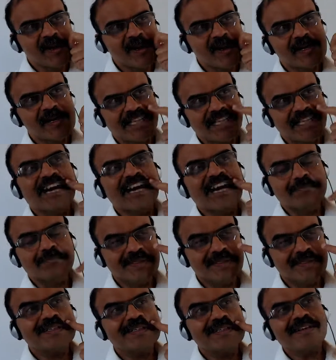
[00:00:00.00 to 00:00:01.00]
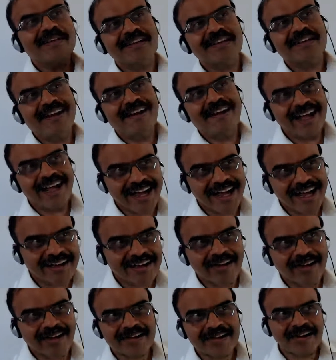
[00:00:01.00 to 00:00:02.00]
Yeah,
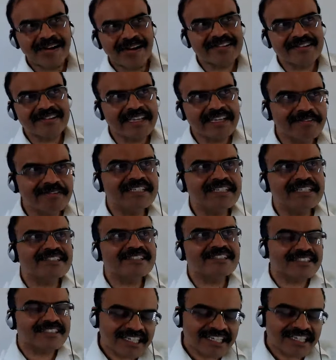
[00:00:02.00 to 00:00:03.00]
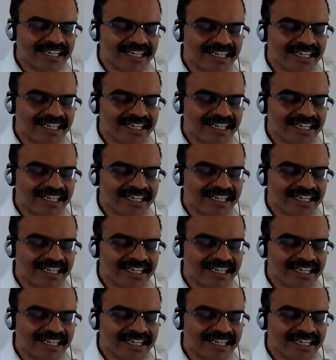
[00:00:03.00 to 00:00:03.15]
on the event thing,